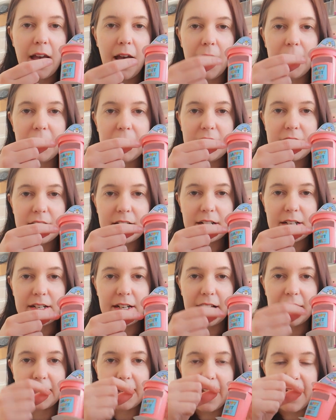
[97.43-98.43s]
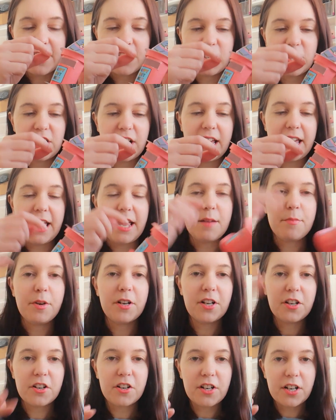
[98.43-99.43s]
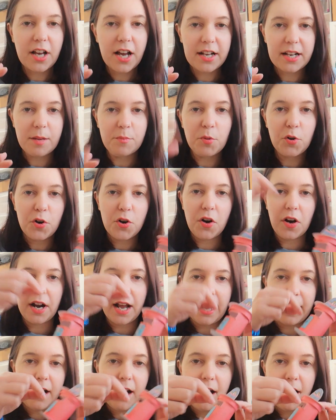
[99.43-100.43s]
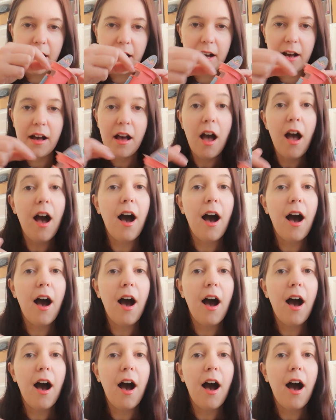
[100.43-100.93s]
and then you can like actually put it on a cutting board and cut.